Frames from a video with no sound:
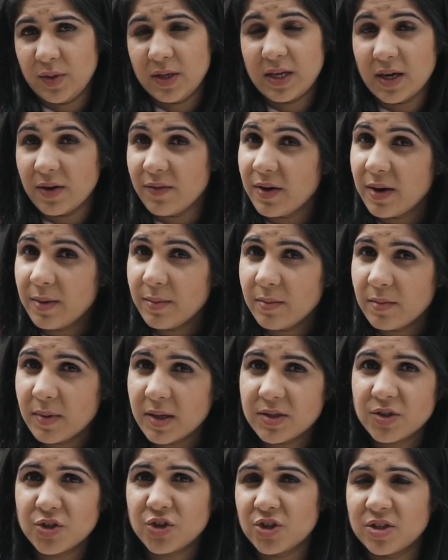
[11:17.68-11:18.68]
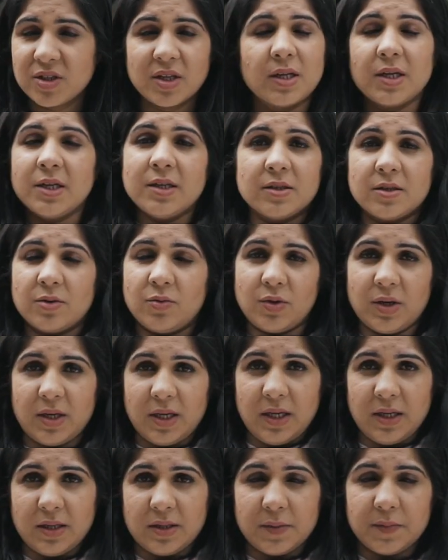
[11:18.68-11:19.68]
give him, it's just that he doesn't want to
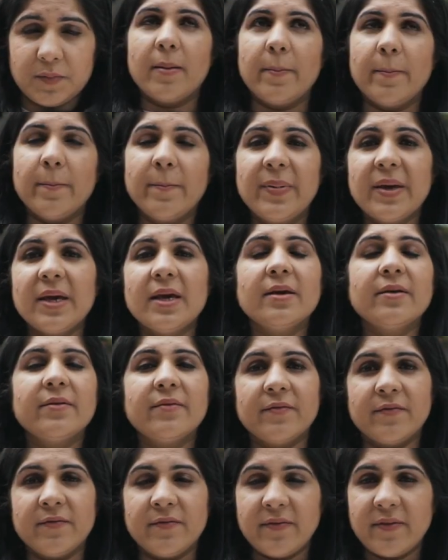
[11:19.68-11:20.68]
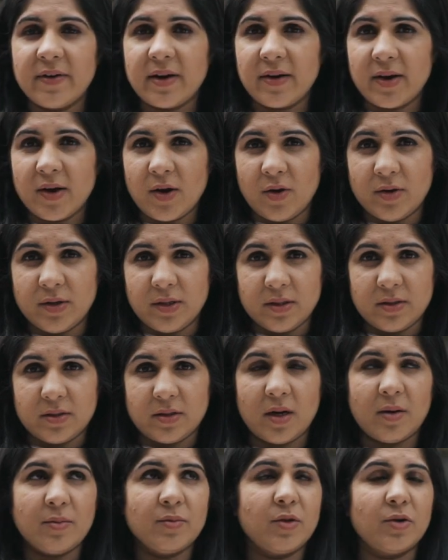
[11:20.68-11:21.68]
eat. Being very honest,
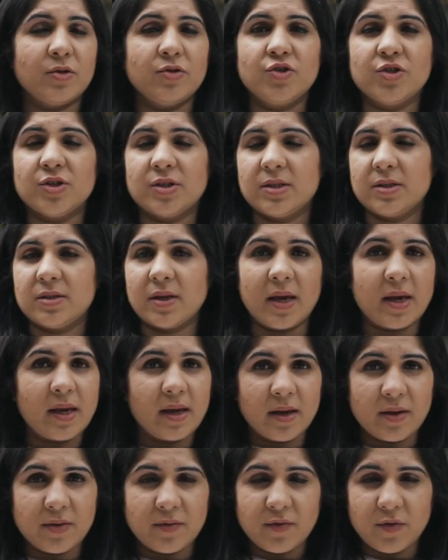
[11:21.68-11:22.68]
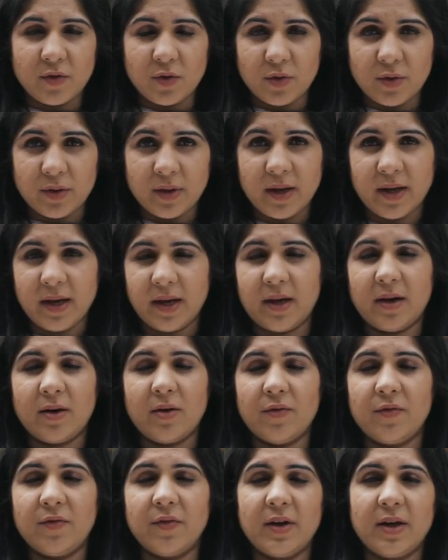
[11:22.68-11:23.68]
I'm not just saying it for the heck
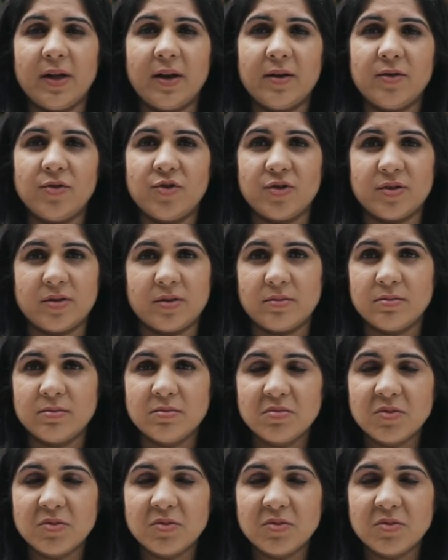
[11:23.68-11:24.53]
of it and just